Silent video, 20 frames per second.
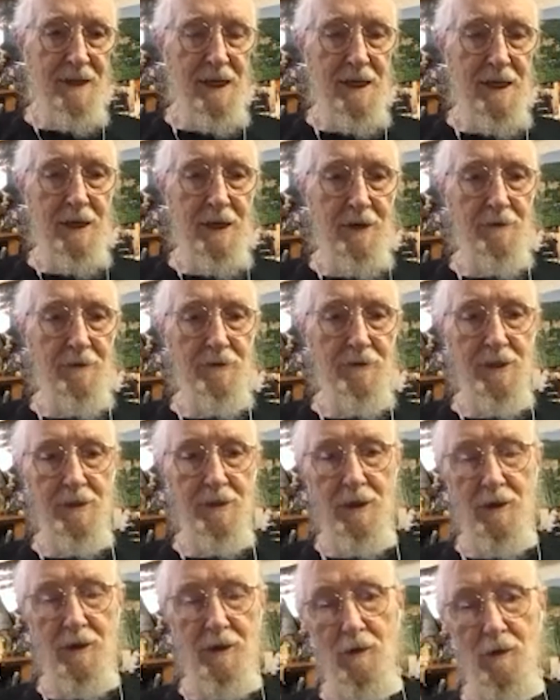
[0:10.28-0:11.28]
years
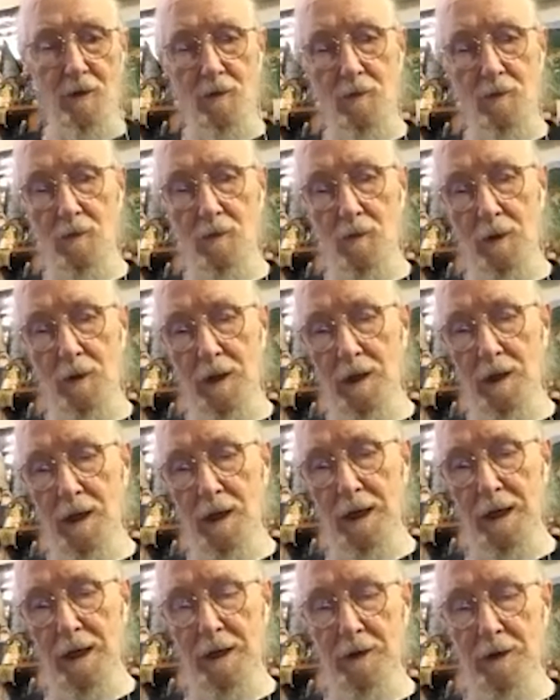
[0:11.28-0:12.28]
ago, when
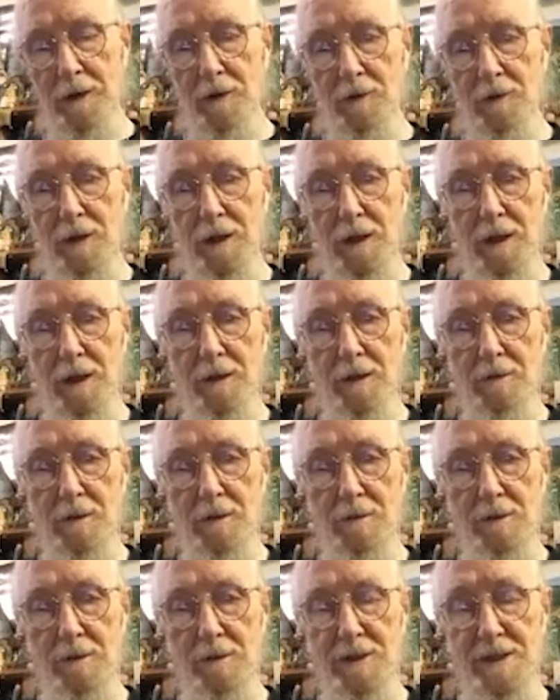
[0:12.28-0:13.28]
I entered
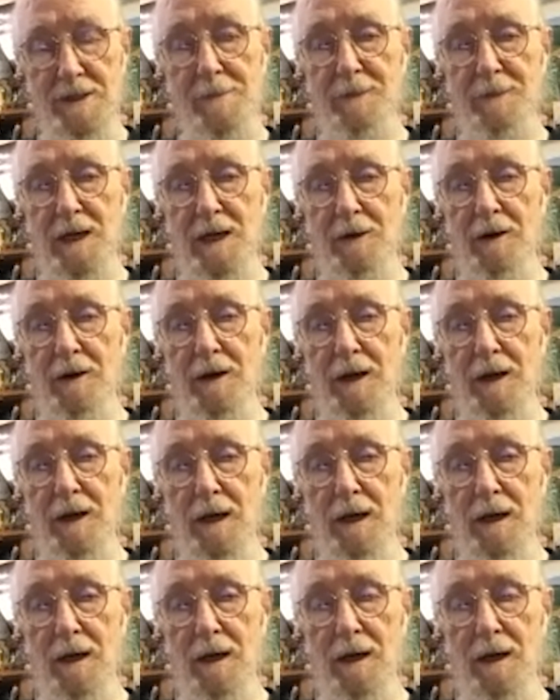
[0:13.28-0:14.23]
seminary,